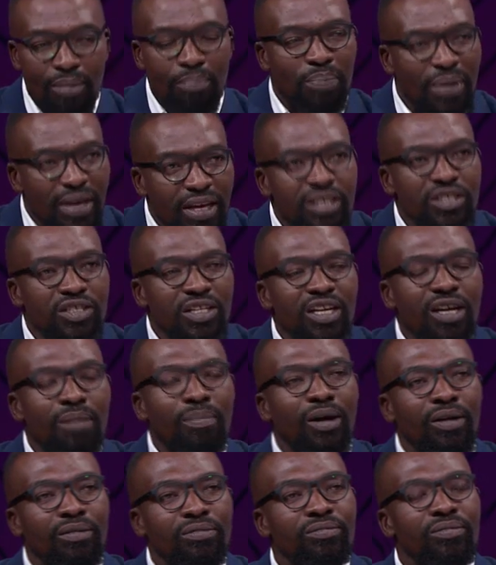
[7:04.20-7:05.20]
the biggest
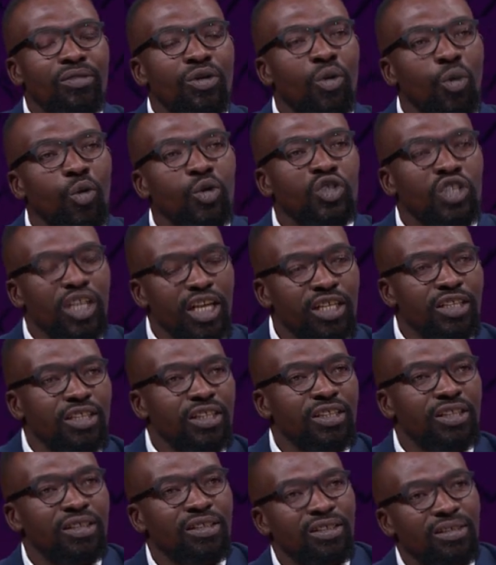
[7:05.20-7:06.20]
thing about law
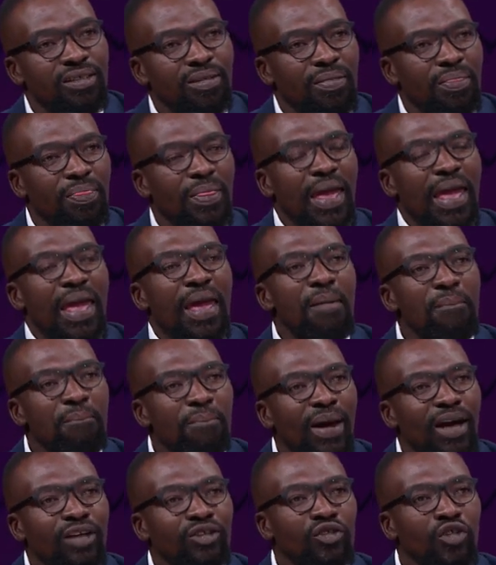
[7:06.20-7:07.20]
changes, they
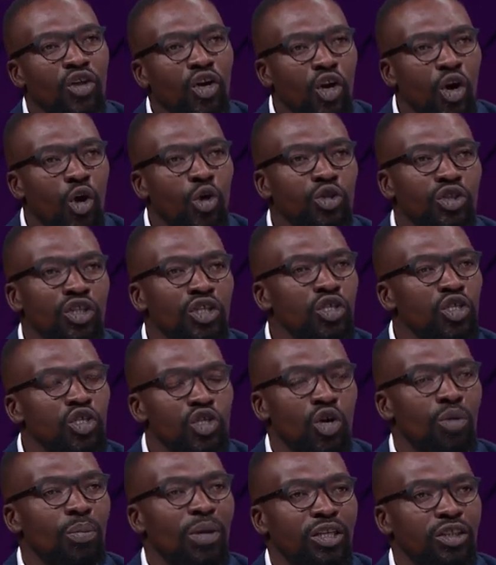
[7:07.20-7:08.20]
impact on the coaching
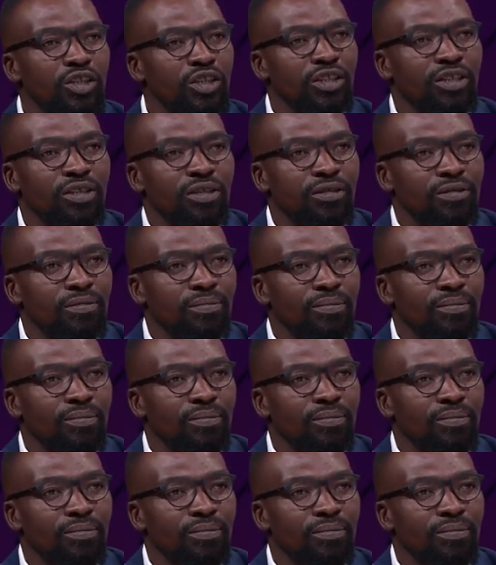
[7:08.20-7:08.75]
so much.